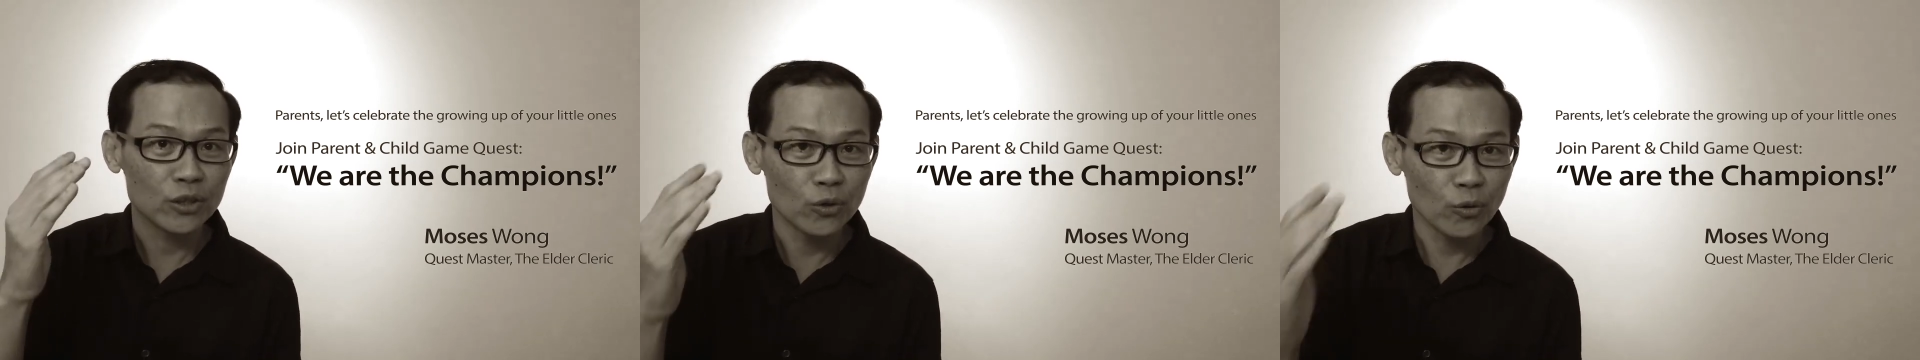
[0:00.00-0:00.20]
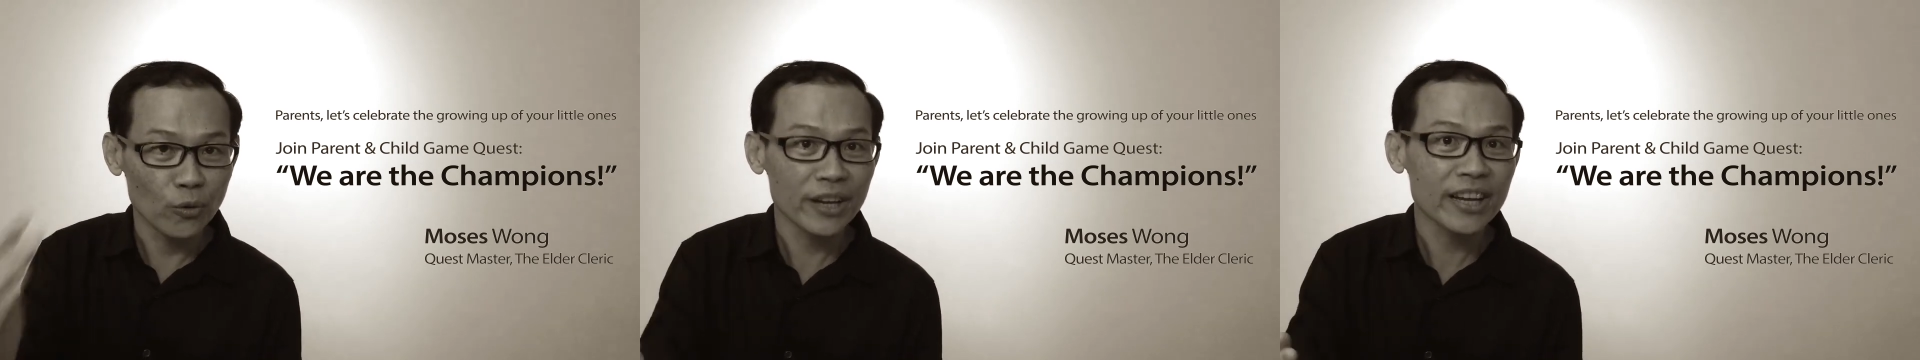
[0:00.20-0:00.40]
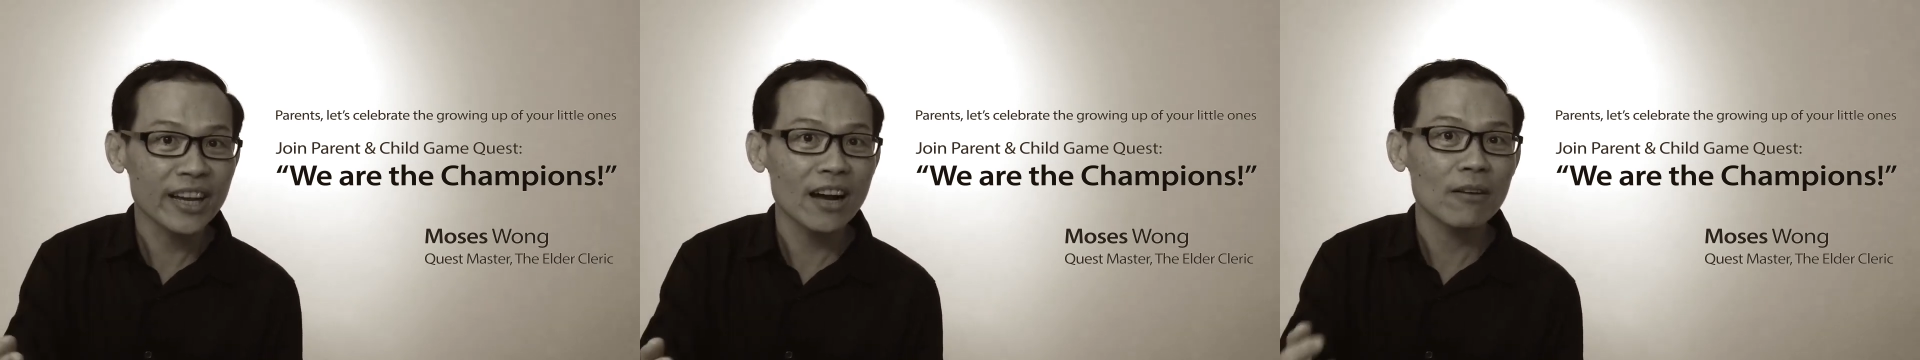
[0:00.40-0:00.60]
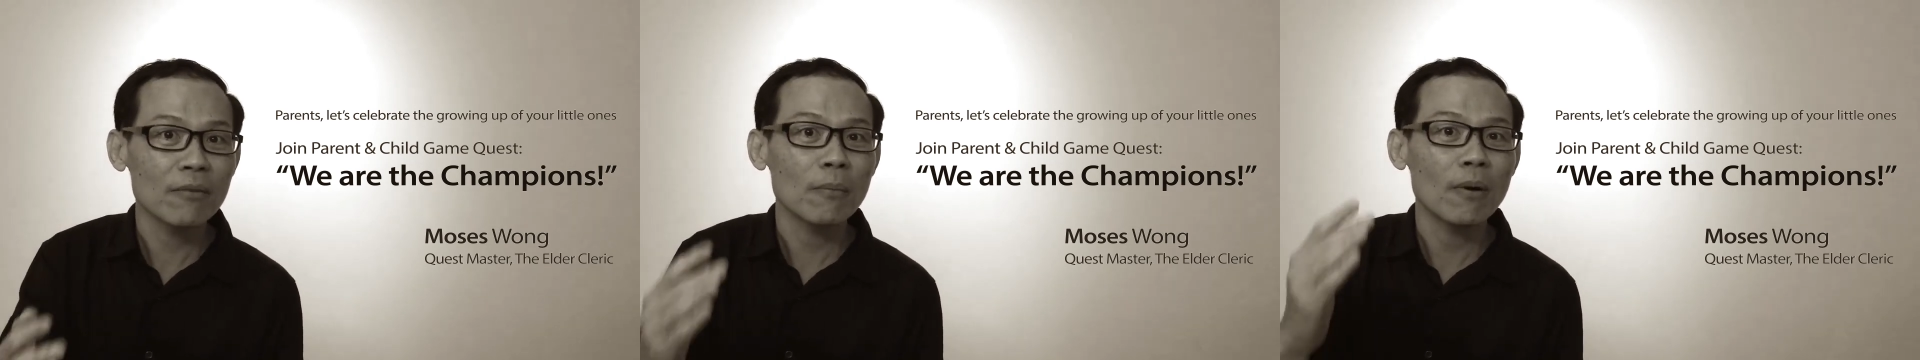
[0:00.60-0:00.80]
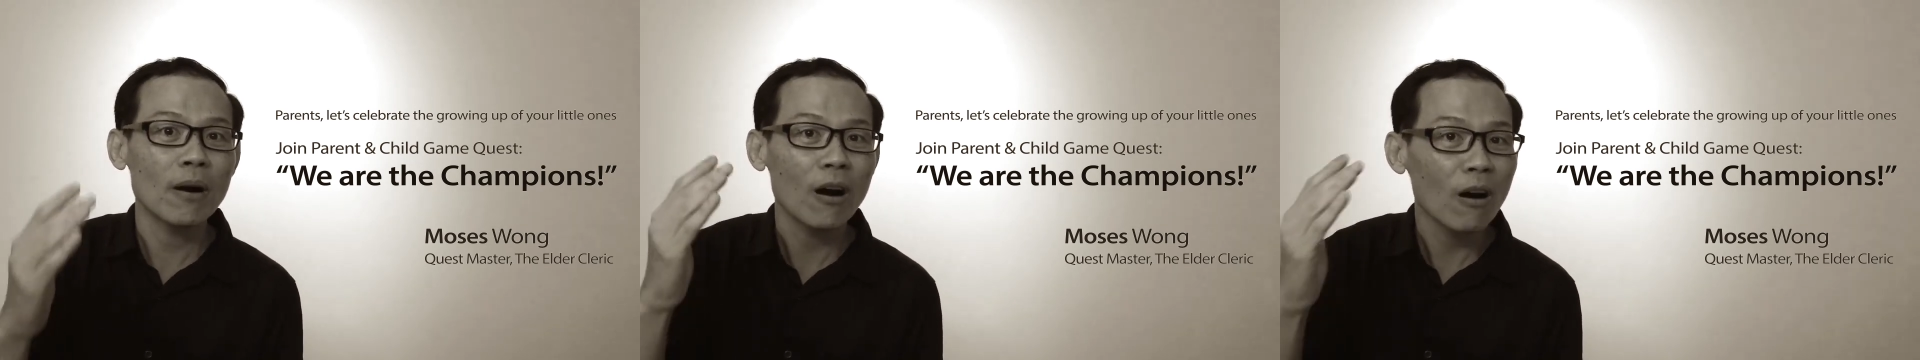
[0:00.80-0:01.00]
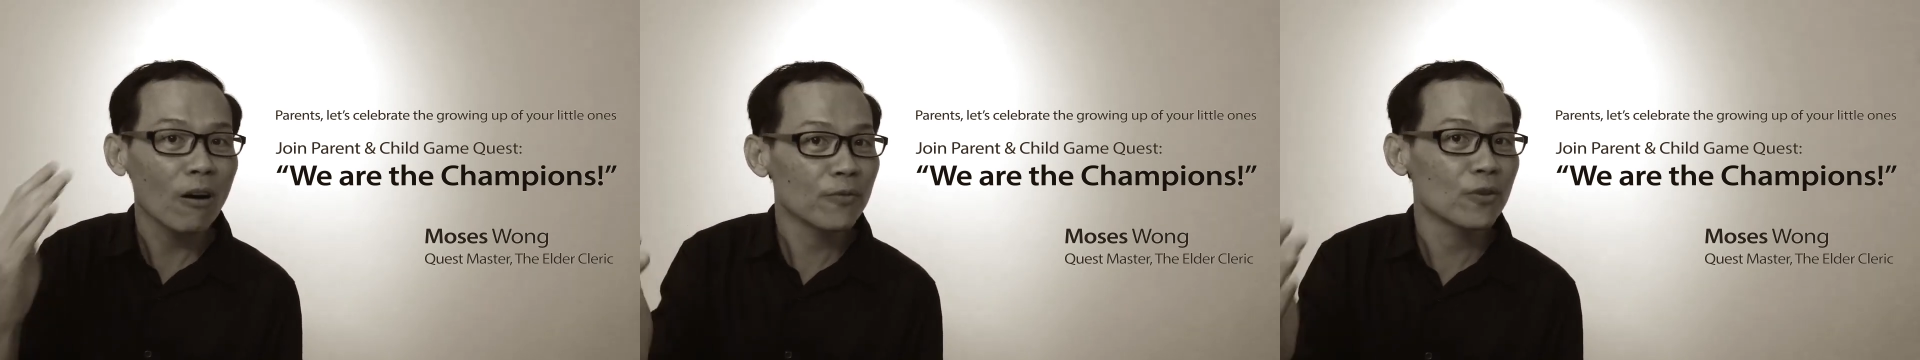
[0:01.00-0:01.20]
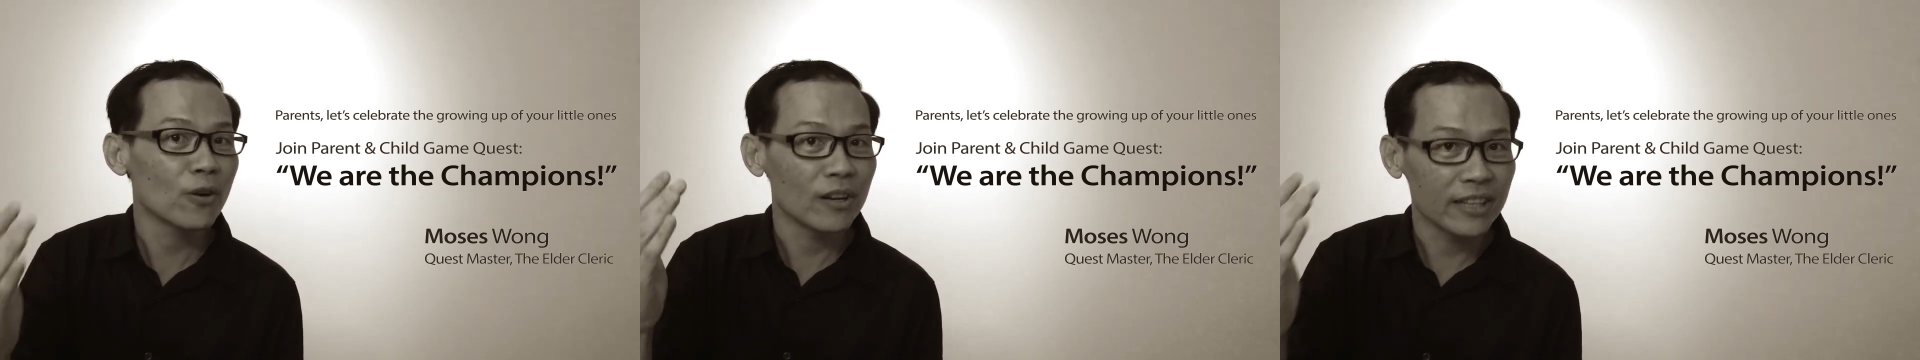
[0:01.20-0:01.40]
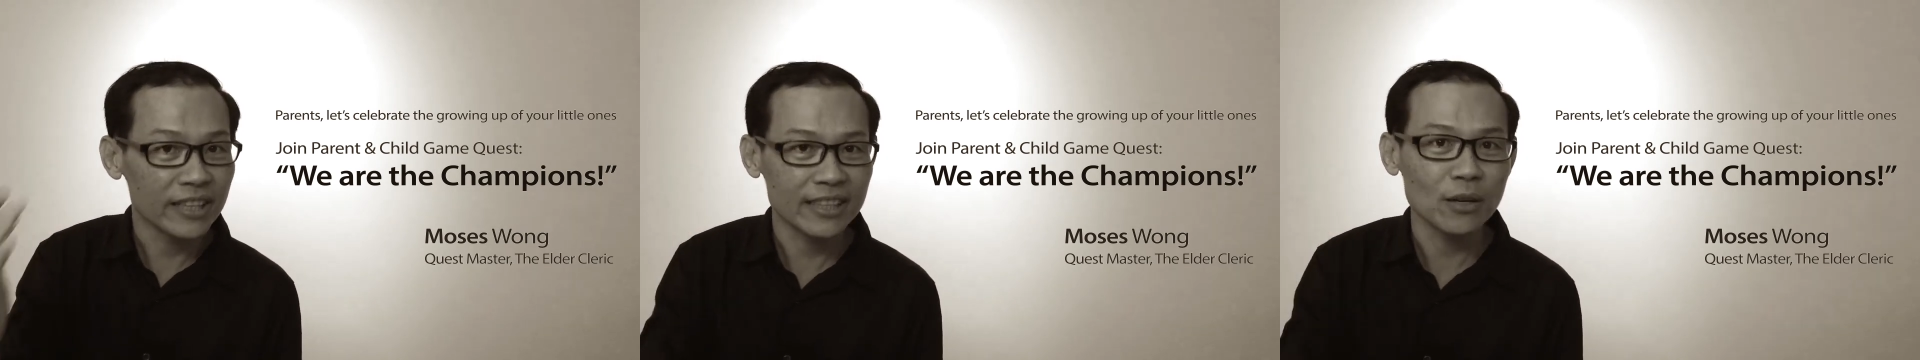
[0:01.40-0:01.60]
growing up of
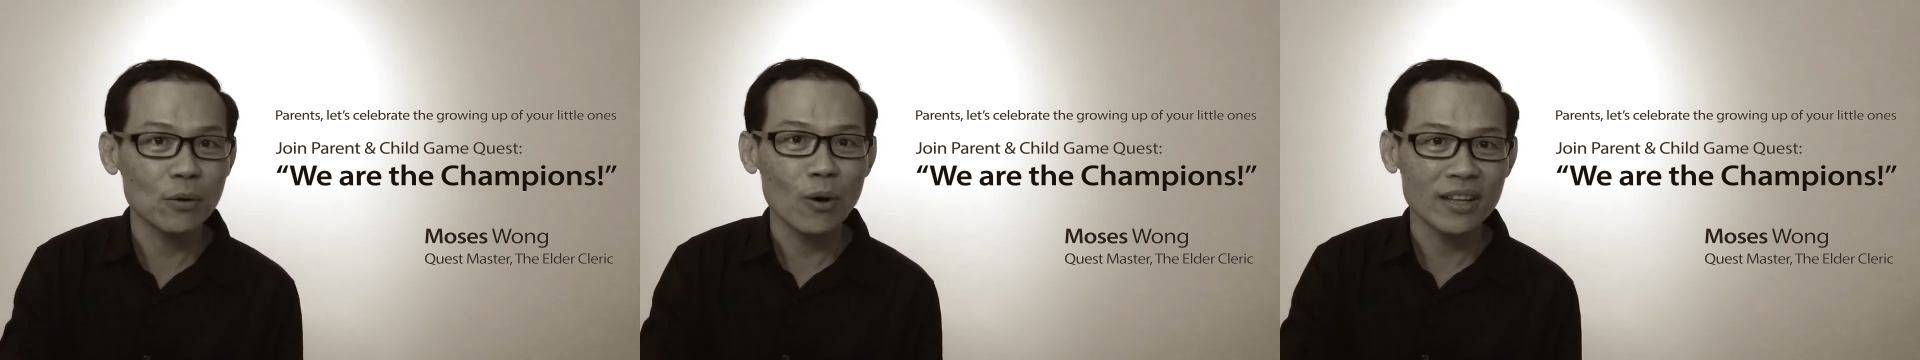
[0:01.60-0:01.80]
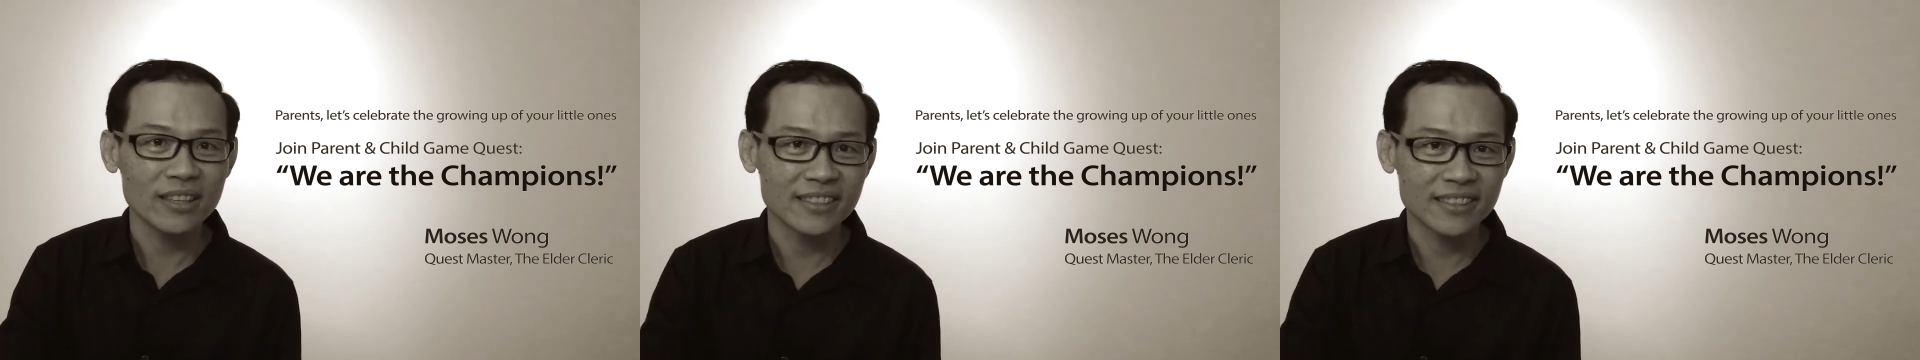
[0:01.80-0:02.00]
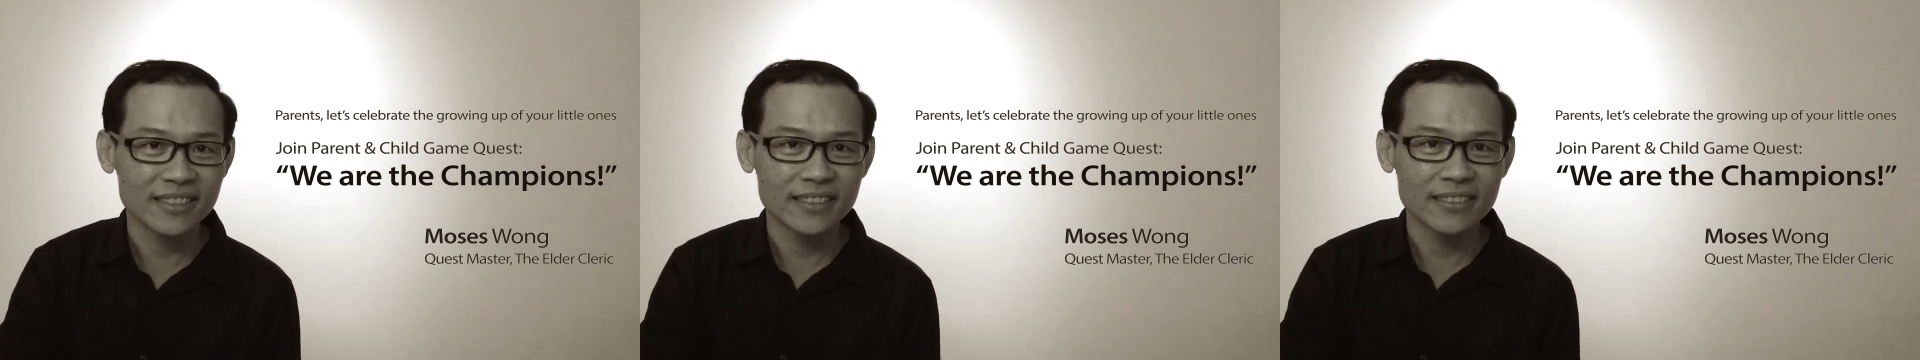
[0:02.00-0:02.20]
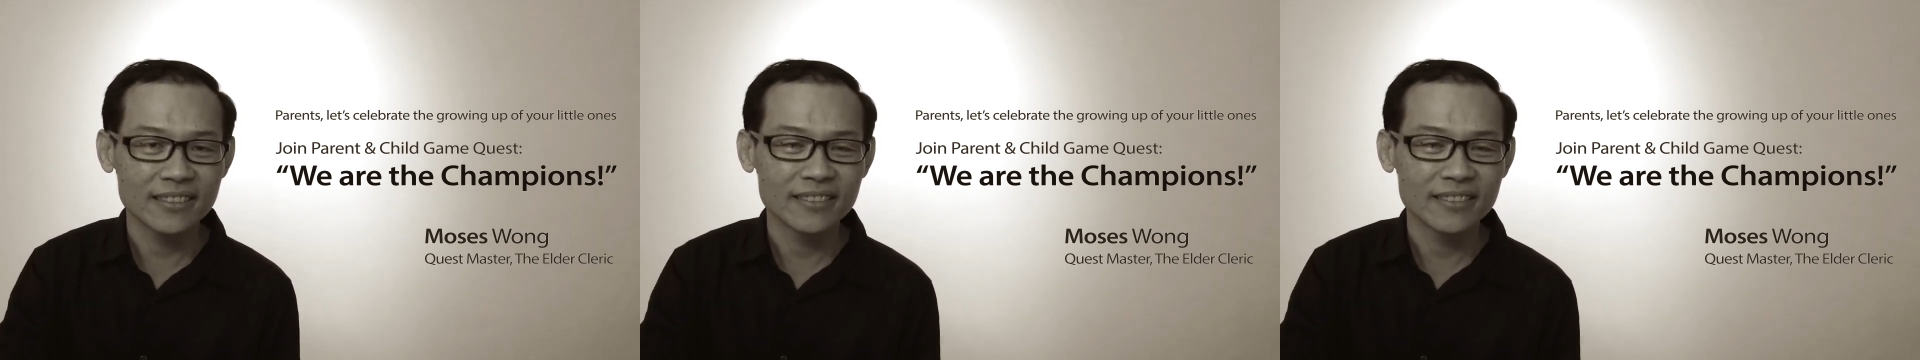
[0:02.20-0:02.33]
your little ones.